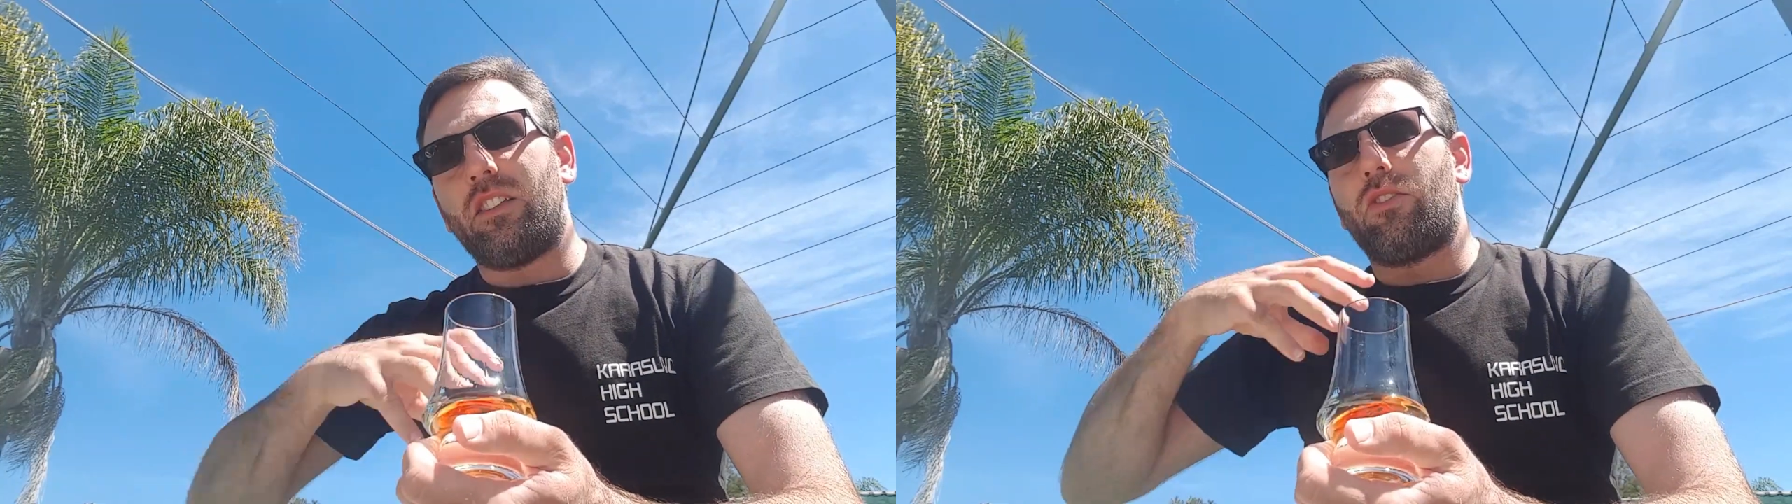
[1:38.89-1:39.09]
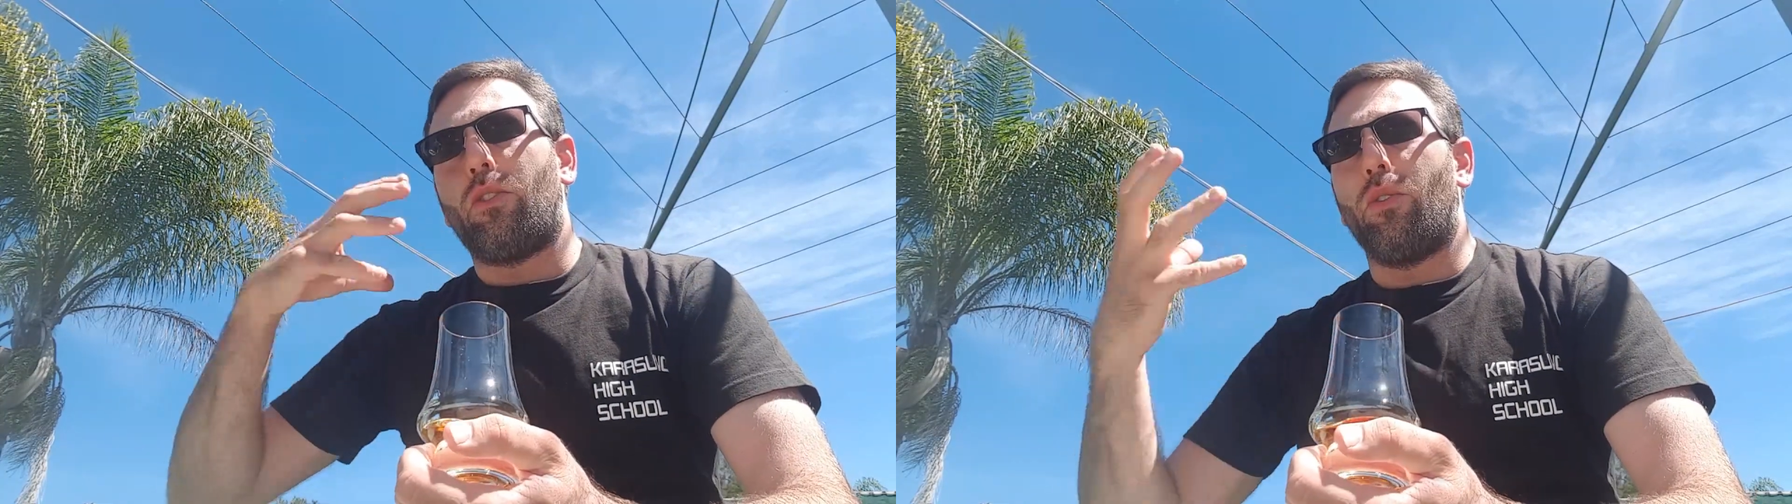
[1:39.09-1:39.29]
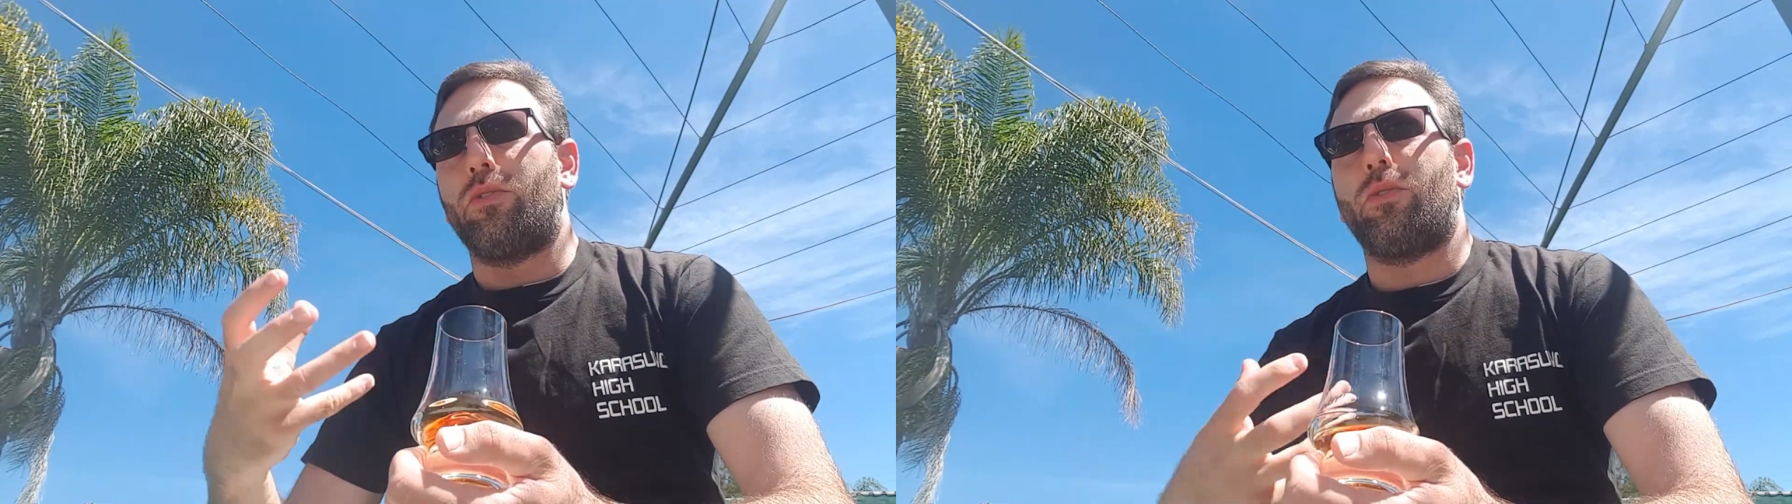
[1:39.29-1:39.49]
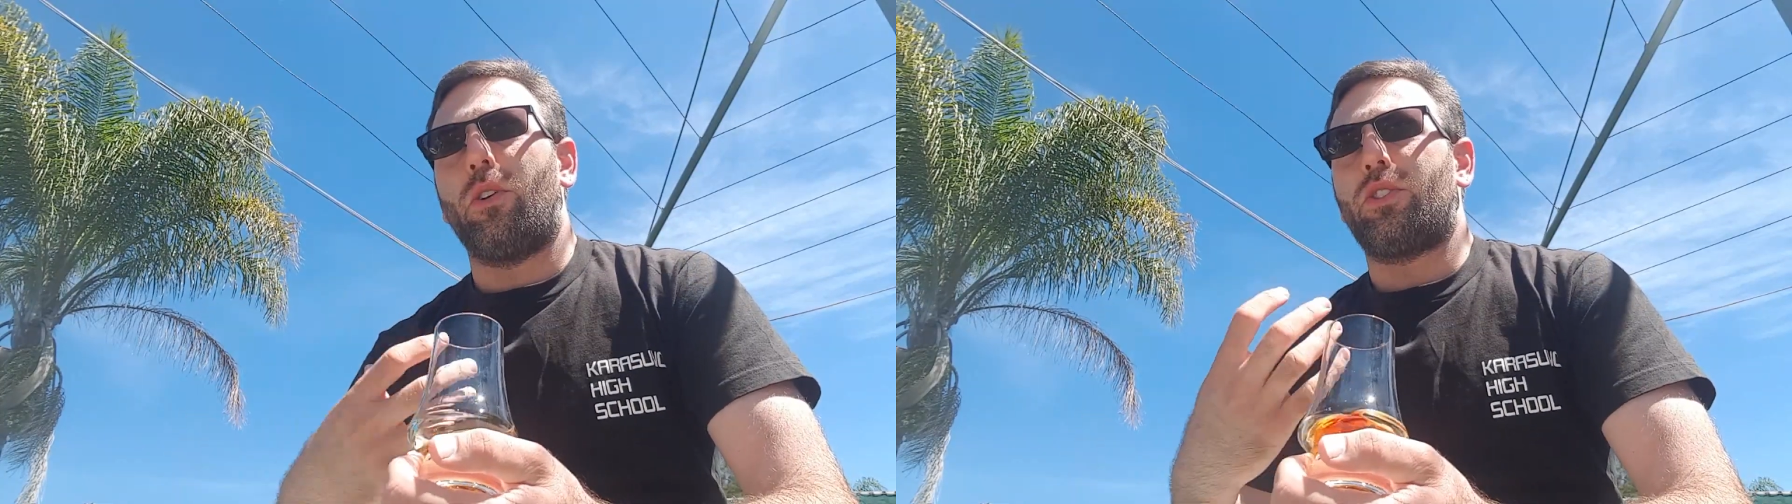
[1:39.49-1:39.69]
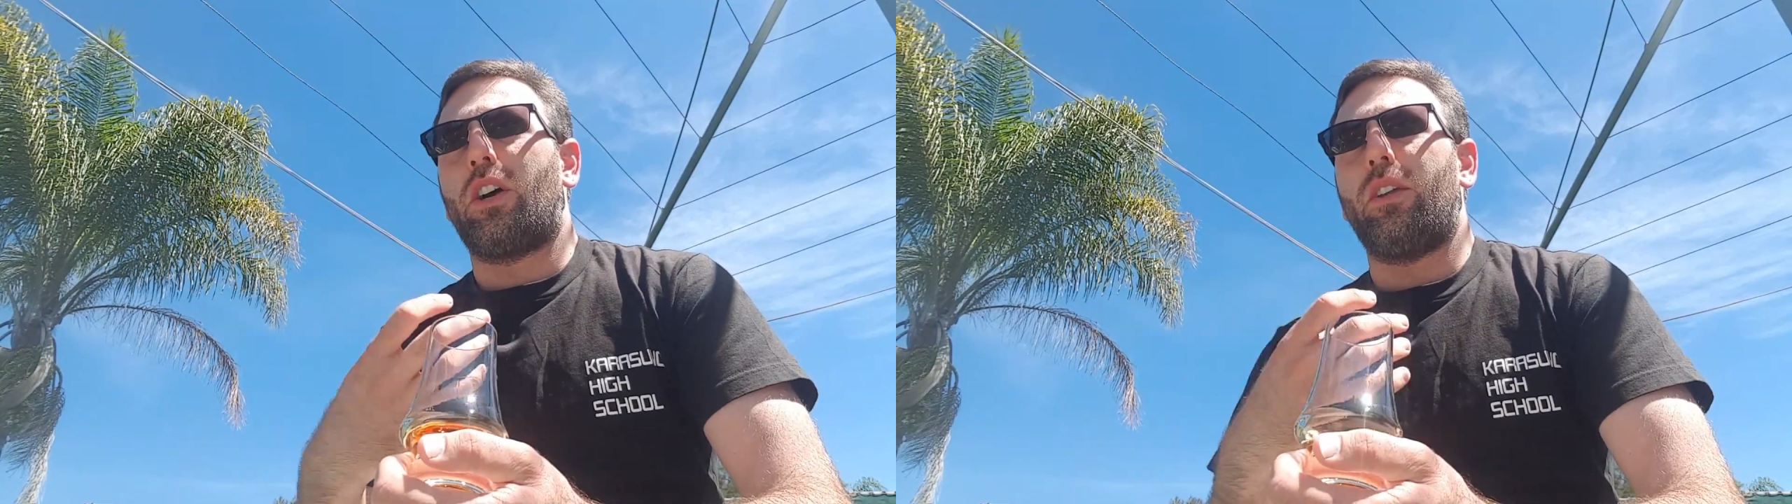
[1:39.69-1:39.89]
those
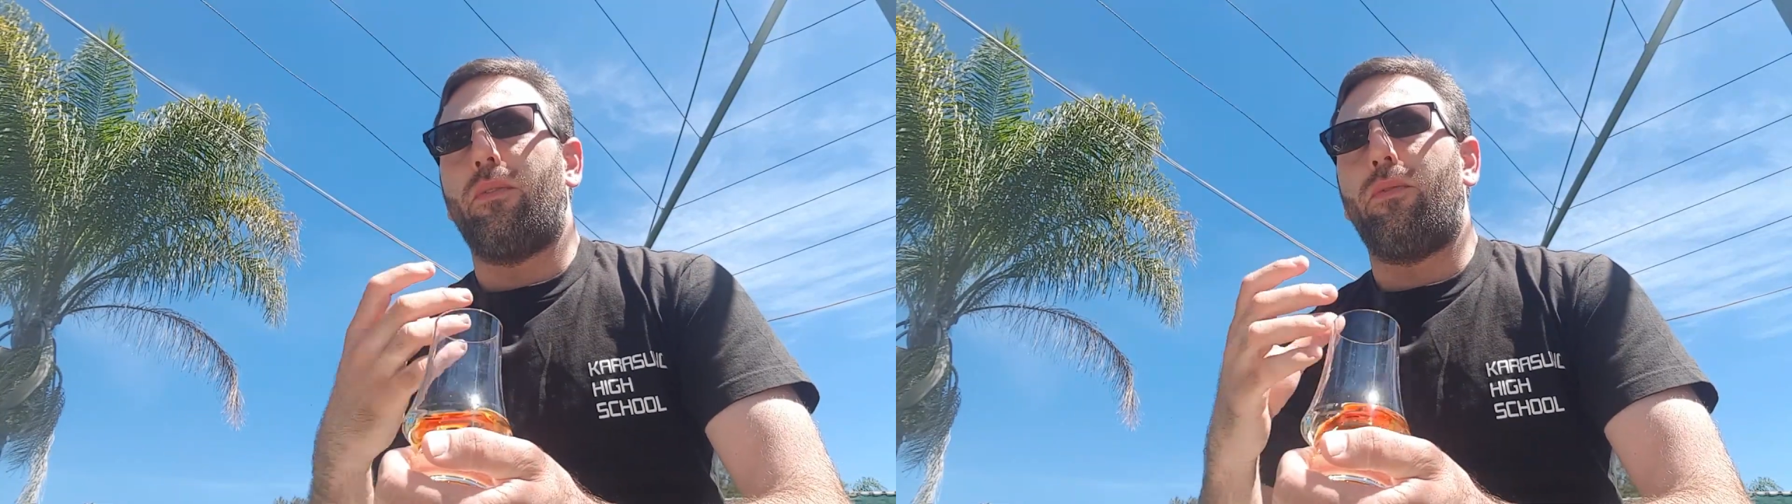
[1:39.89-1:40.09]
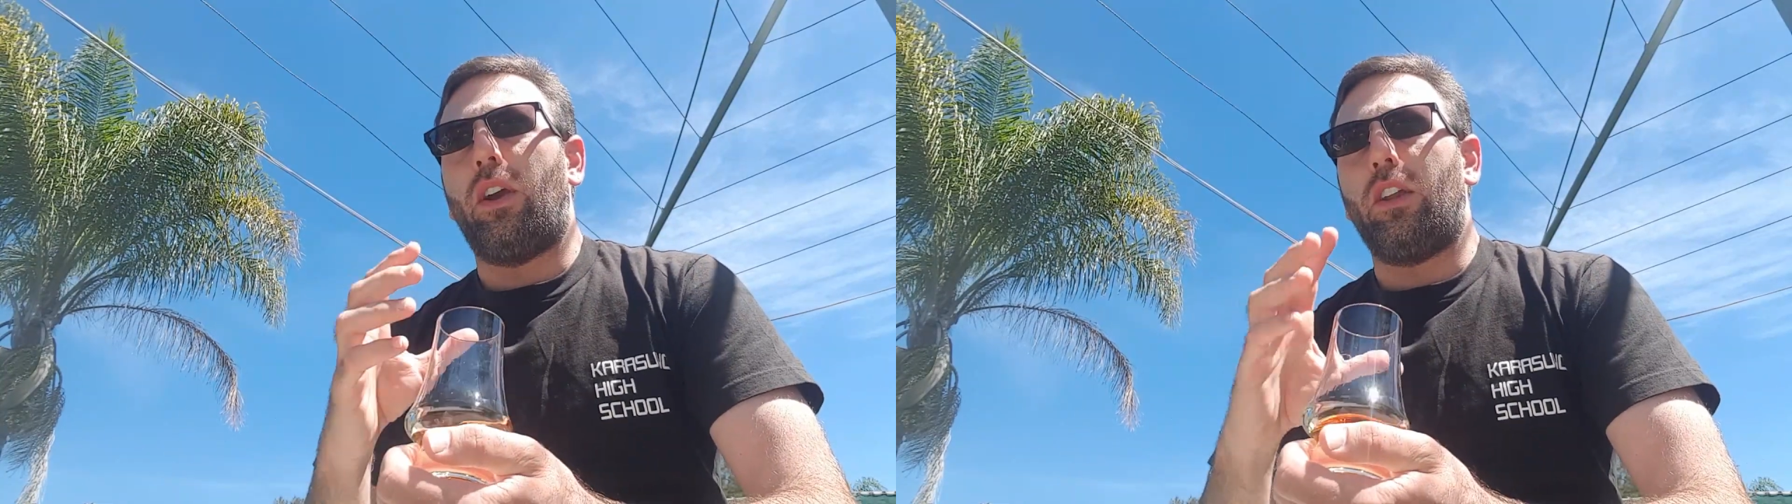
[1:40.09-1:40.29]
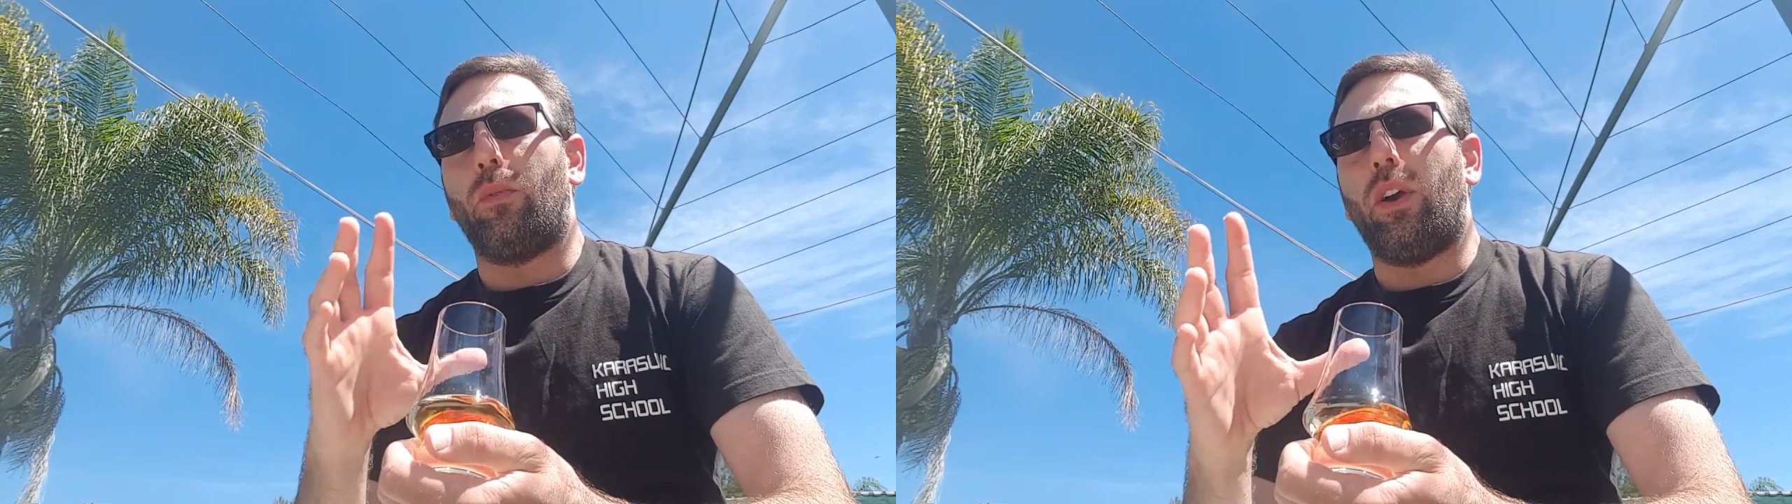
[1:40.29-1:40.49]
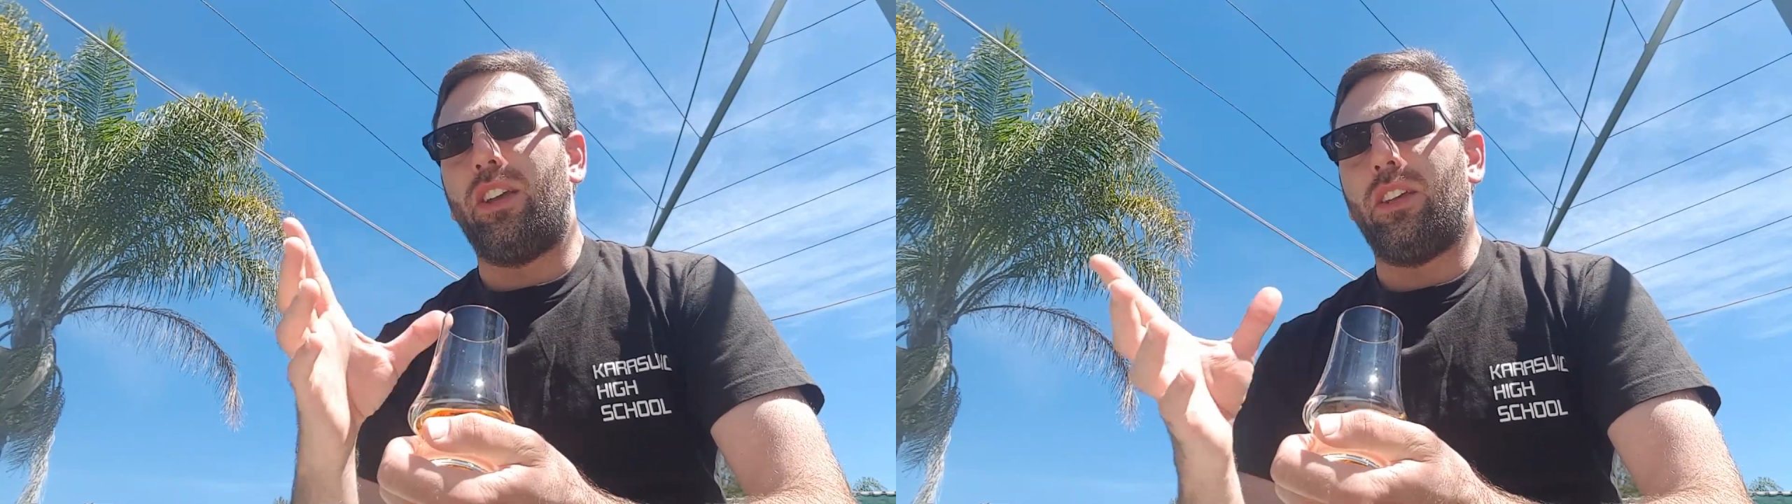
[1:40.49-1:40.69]
notes kind of fade away,